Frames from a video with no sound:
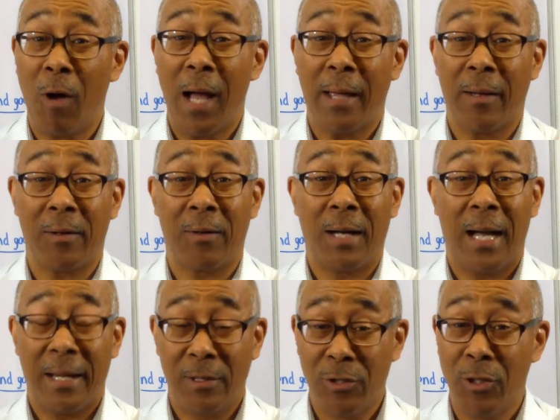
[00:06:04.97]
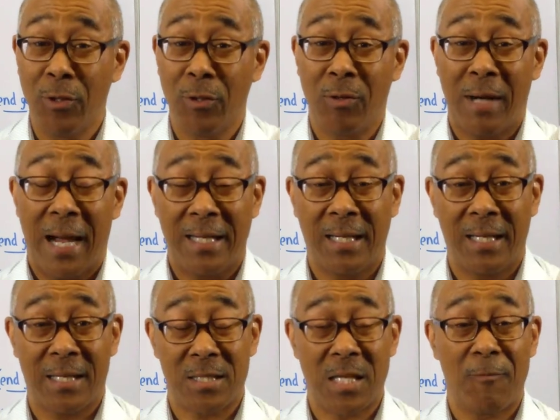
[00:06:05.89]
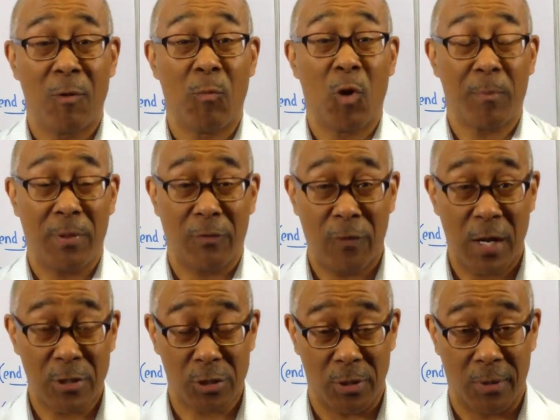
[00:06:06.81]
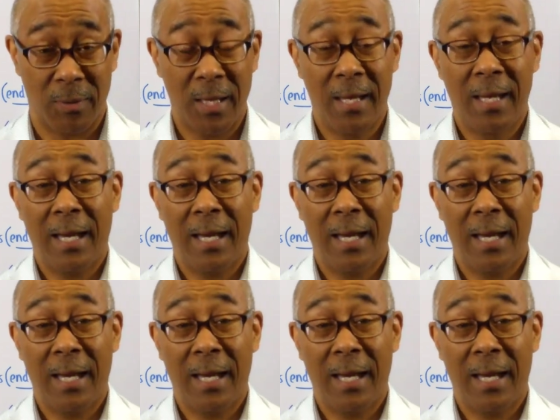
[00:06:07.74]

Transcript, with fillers: a while, I knew I needed someone more professional.